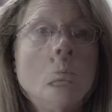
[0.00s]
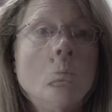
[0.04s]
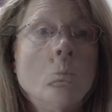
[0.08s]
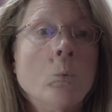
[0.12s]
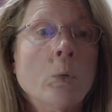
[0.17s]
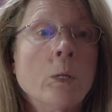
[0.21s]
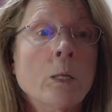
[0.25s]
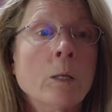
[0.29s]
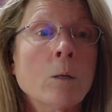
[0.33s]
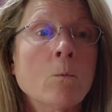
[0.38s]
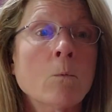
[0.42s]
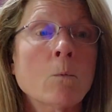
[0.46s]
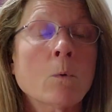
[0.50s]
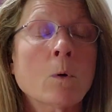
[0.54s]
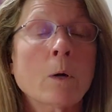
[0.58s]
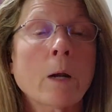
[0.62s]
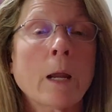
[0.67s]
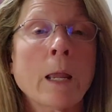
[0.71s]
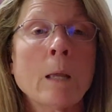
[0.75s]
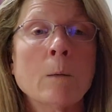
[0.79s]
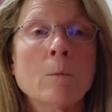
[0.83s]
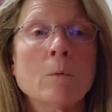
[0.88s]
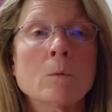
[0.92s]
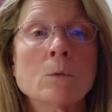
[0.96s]
We were
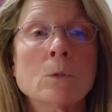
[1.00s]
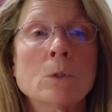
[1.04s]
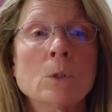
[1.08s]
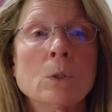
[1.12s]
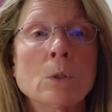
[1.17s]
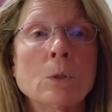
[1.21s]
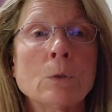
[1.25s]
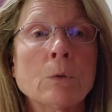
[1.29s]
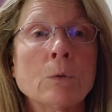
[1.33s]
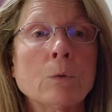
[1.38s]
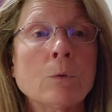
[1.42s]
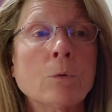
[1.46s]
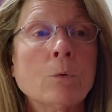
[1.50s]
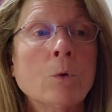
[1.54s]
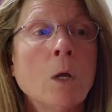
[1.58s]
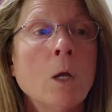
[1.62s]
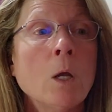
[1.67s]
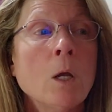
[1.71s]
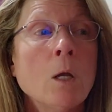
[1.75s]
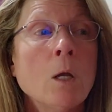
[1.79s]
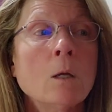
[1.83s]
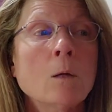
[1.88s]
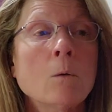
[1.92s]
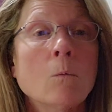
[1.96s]
able to
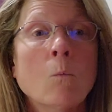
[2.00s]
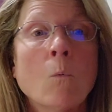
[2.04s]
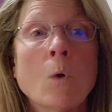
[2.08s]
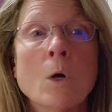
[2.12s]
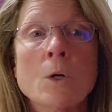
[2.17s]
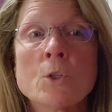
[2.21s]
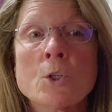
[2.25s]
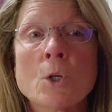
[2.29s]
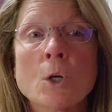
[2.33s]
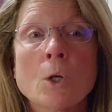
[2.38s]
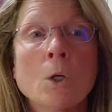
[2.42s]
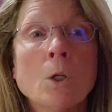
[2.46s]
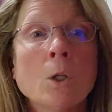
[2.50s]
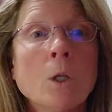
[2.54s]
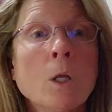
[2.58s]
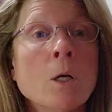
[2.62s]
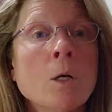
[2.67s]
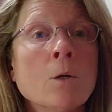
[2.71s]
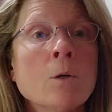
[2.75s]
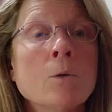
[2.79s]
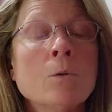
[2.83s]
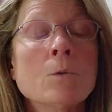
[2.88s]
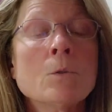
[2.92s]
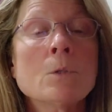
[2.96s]
wash our
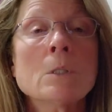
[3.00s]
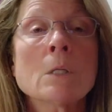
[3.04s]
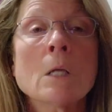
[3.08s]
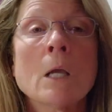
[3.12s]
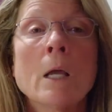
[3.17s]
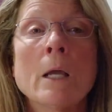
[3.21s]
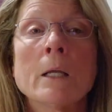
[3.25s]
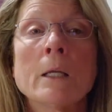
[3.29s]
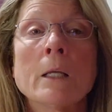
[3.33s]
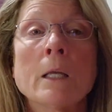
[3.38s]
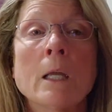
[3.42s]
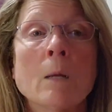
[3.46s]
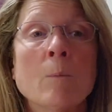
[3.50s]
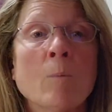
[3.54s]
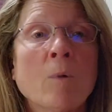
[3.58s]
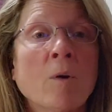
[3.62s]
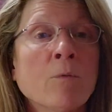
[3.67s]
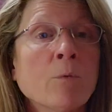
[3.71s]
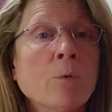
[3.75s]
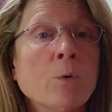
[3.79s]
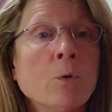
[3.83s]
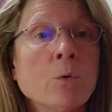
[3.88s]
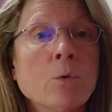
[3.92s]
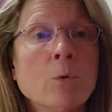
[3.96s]
clothes, keep our
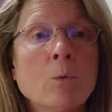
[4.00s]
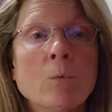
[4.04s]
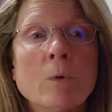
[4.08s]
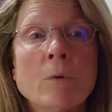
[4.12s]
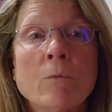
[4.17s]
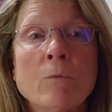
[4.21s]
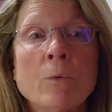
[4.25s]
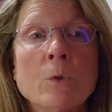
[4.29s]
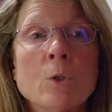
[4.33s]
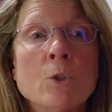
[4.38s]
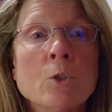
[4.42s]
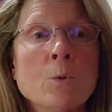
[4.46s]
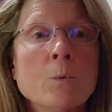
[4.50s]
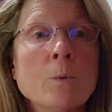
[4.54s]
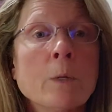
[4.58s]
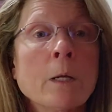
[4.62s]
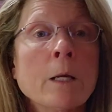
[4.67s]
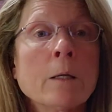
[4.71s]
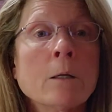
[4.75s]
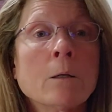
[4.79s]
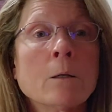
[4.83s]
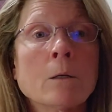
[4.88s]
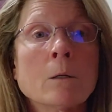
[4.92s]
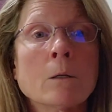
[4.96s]
food in the
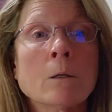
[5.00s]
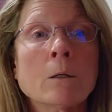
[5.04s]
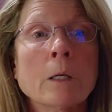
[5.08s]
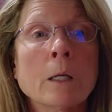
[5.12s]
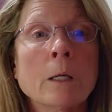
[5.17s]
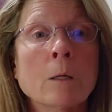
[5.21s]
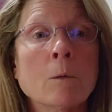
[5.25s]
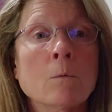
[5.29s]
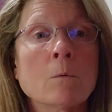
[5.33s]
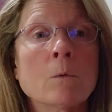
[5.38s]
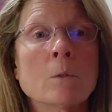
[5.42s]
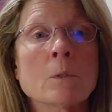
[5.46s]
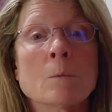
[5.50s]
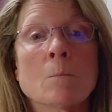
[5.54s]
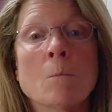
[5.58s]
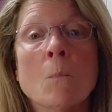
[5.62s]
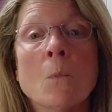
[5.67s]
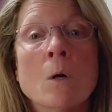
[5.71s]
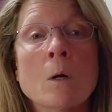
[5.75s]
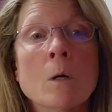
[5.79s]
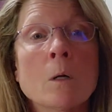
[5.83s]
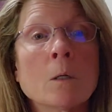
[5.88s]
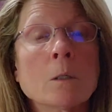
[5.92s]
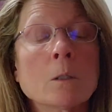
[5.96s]
refrigerator. It was
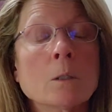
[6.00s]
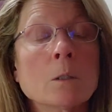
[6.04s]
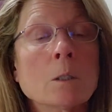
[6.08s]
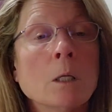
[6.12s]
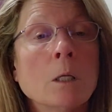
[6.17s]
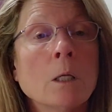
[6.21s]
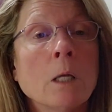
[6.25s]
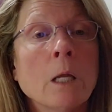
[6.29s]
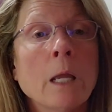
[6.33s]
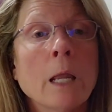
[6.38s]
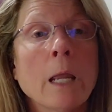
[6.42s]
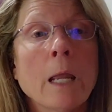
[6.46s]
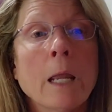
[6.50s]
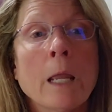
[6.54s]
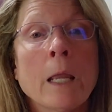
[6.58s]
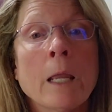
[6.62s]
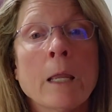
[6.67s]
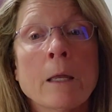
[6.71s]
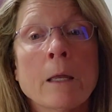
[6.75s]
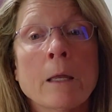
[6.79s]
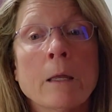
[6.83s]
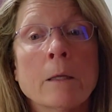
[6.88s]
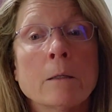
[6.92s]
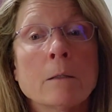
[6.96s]
marked
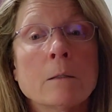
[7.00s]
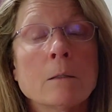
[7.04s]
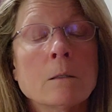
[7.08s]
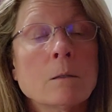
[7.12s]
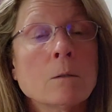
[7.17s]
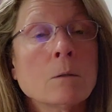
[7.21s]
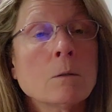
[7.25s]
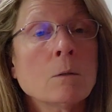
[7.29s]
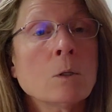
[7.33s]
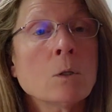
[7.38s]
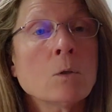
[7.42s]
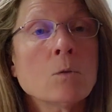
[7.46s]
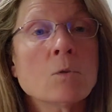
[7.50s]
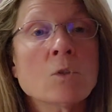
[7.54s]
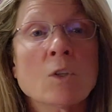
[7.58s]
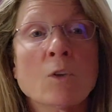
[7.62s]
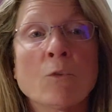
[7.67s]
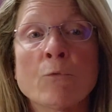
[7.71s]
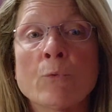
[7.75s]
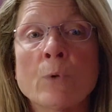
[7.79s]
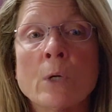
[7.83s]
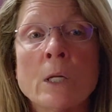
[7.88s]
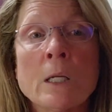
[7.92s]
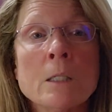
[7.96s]
and use the
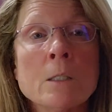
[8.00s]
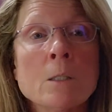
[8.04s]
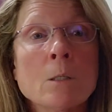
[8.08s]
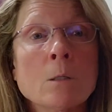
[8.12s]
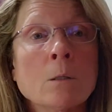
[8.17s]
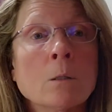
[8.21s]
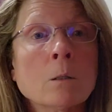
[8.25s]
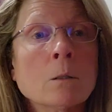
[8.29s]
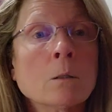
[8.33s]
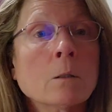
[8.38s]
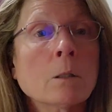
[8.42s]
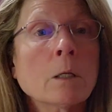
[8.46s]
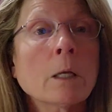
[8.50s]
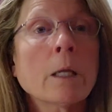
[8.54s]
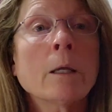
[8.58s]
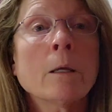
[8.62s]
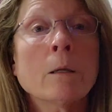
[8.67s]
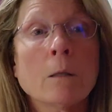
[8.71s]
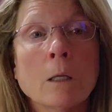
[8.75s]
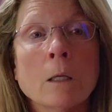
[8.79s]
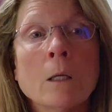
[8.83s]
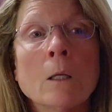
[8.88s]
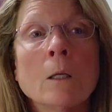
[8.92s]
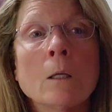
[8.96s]
freezer.
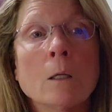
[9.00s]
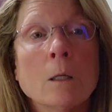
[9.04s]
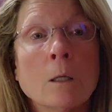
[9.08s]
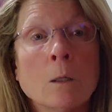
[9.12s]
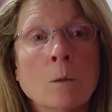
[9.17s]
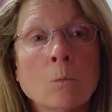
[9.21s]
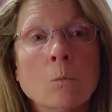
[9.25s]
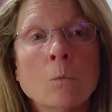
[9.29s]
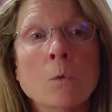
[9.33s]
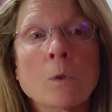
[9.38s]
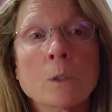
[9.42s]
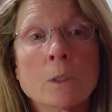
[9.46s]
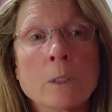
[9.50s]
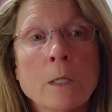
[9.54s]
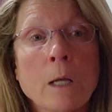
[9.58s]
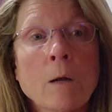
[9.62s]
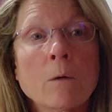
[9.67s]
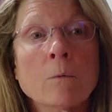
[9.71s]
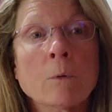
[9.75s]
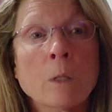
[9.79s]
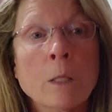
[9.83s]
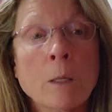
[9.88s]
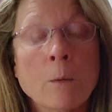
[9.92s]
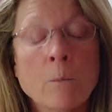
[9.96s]
It, it, it worked
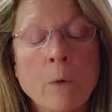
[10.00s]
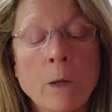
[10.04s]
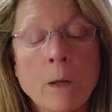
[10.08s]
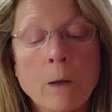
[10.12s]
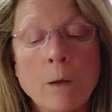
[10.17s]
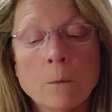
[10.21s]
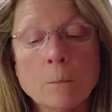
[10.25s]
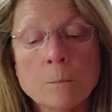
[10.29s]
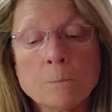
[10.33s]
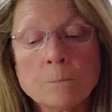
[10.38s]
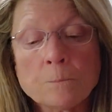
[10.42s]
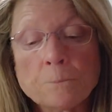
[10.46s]
out really well.